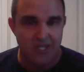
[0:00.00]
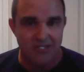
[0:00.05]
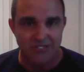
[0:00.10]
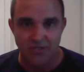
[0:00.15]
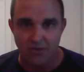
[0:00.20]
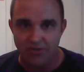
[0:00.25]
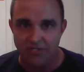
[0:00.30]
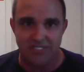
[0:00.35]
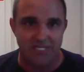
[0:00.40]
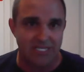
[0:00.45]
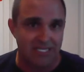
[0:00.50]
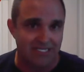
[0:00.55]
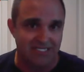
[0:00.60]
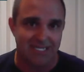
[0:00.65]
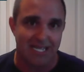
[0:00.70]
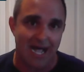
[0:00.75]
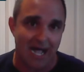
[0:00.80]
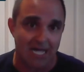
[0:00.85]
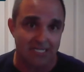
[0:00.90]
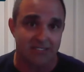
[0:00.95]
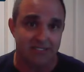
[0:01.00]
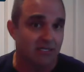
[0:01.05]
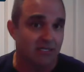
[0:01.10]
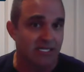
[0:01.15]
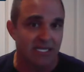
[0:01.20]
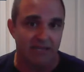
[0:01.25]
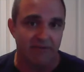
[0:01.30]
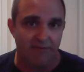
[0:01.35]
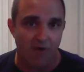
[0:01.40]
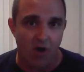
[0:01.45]
So this thing's
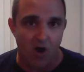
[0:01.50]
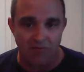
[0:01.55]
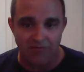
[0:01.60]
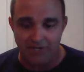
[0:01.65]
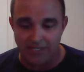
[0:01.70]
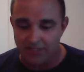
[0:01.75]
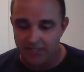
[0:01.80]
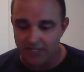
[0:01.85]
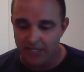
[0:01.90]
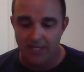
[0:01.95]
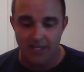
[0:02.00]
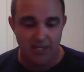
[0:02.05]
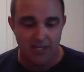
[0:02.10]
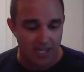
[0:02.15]
constantly evolving,